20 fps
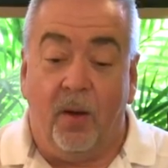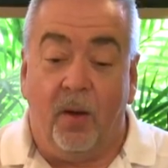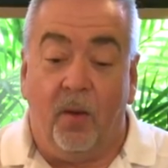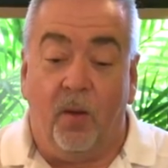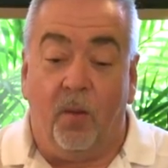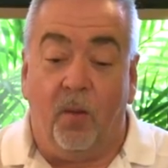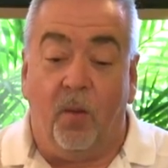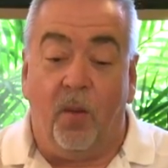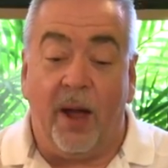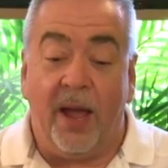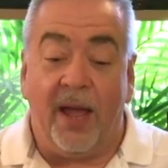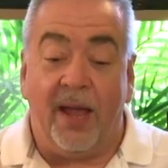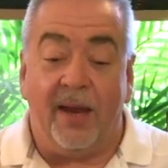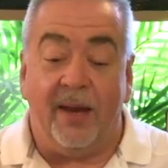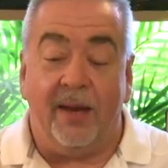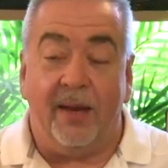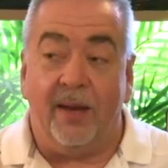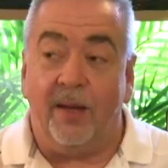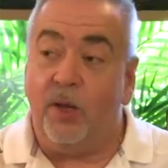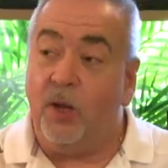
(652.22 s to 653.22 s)

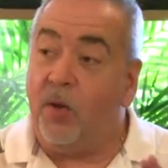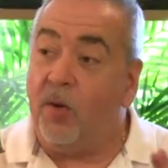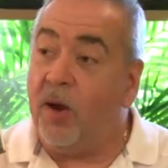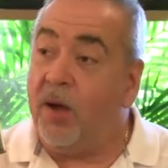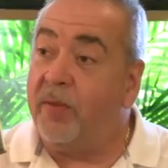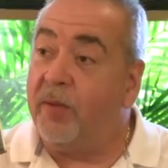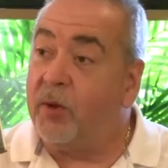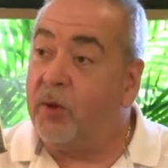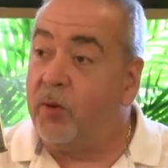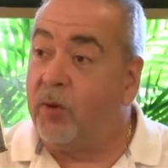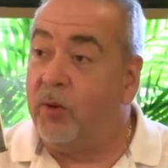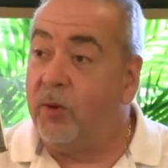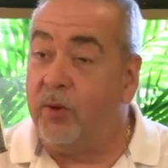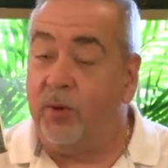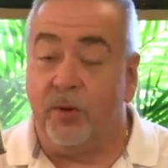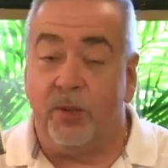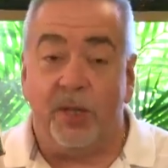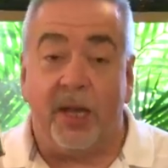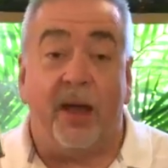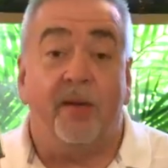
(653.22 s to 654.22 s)
When you're on the
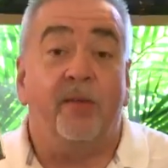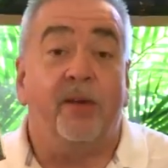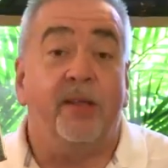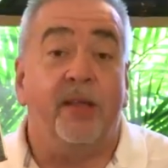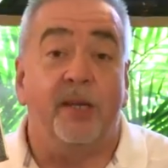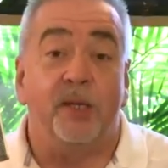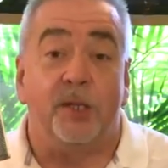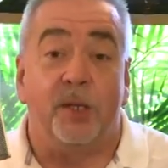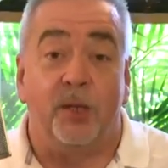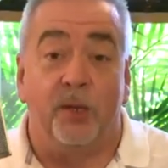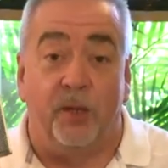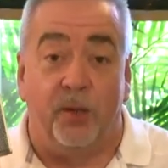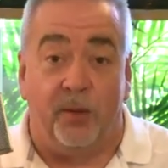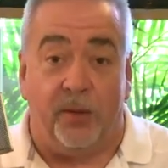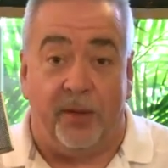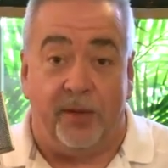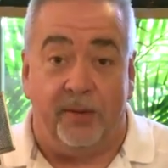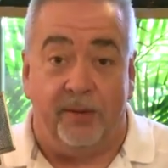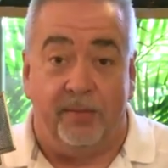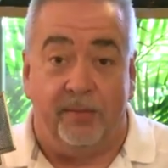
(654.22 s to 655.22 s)
cruise, everything's
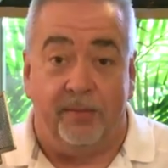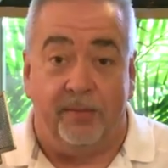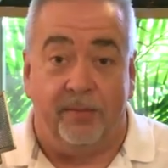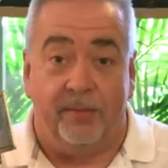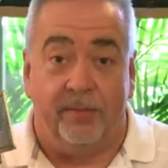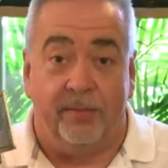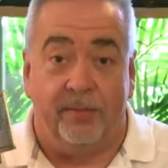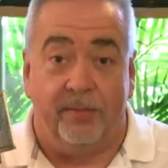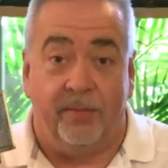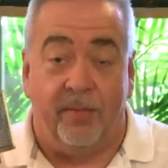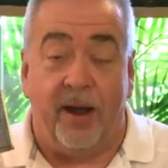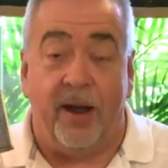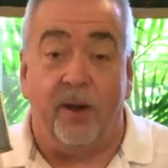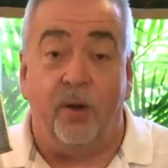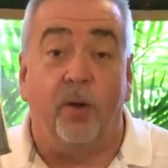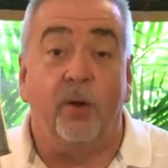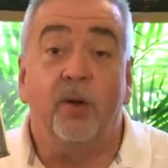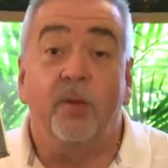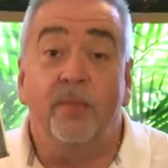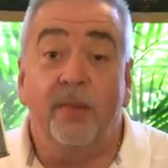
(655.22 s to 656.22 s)
included, right?
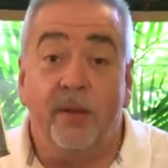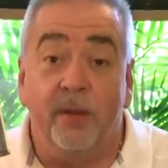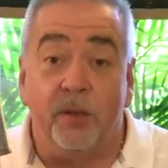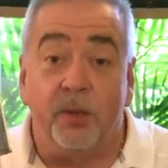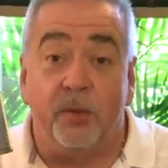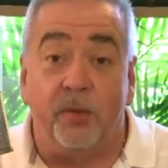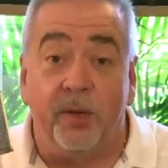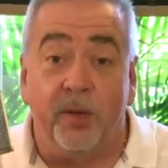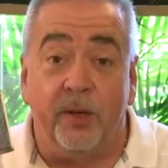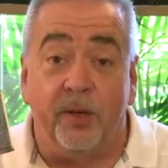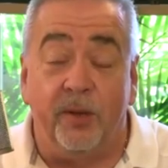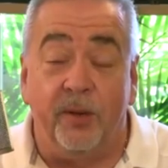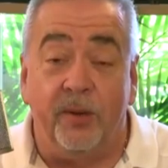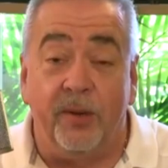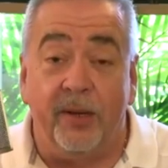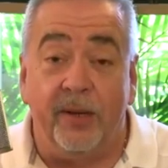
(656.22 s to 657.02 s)
All your meals are included.